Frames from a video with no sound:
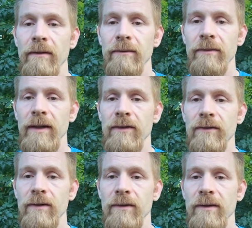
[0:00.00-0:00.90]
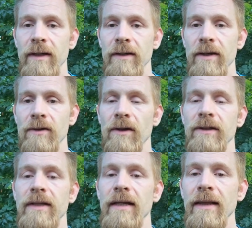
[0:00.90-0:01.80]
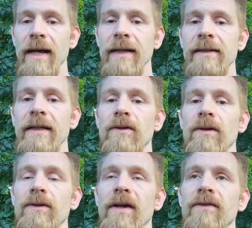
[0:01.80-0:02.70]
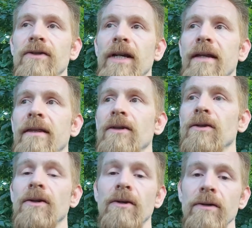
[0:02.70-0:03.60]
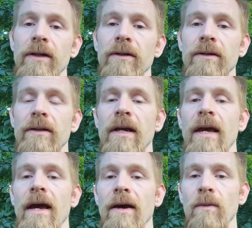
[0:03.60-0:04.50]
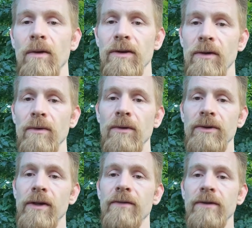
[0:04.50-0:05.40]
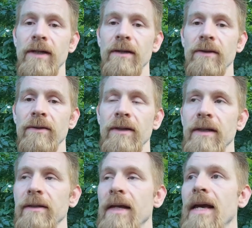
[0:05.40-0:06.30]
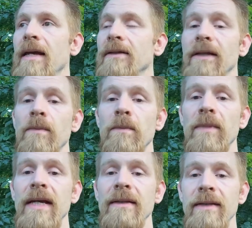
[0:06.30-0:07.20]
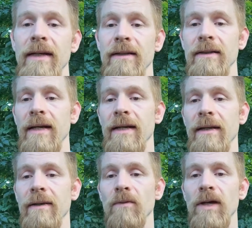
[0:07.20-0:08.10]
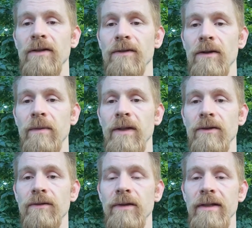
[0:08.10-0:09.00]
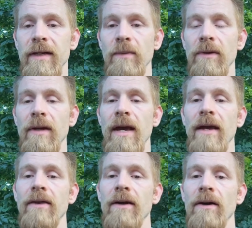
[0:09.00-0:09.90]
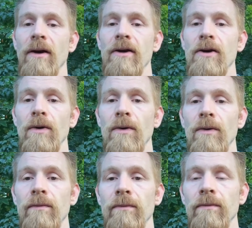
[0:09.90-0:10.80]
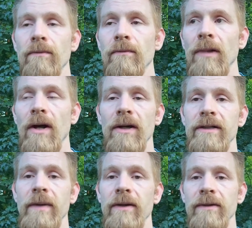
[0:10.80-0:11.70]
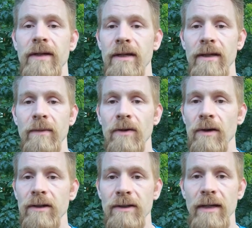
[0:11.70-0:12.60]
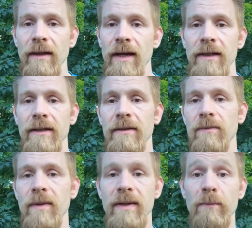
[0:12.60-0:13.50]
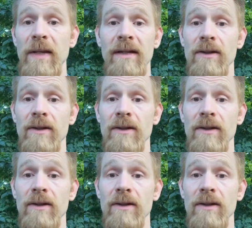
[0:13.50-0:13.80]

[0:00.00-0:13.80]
things for sending across state lines, and you also have to check your couriers, what their rules are for sending those things. Some insects like rice flower beetles, for example, there are no laws about sending them across state lines because they're